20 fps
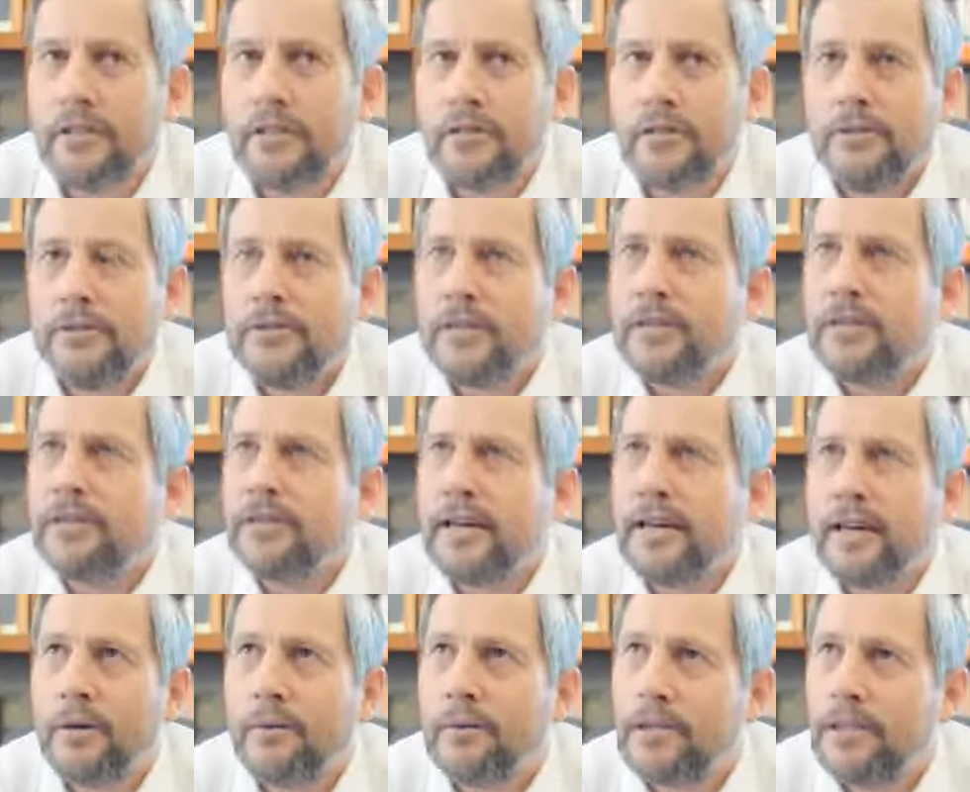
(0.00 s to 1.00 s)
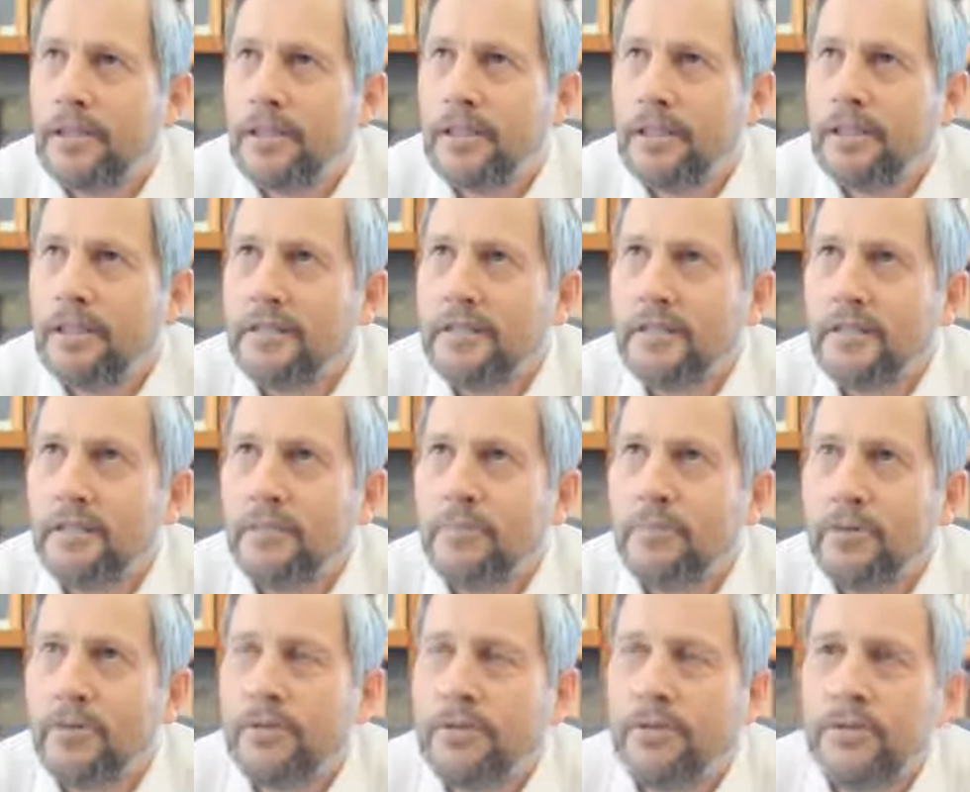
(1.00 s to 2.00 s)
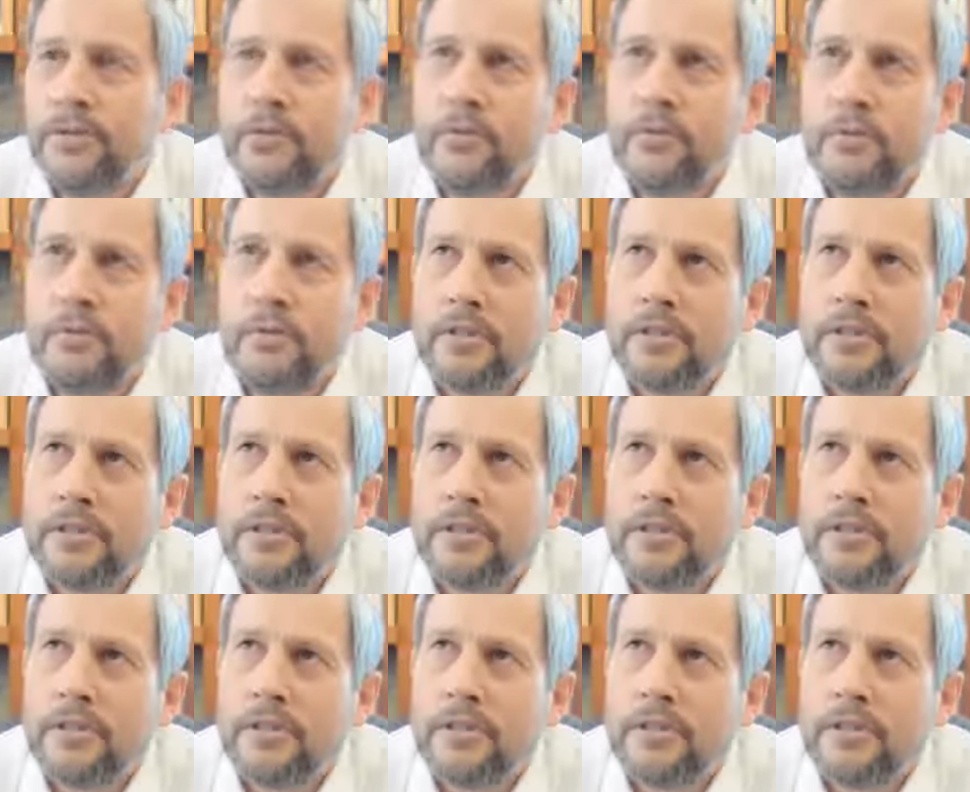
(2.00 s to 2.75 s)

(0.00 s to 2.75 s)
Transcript: Who isn't that way? But when you're in war,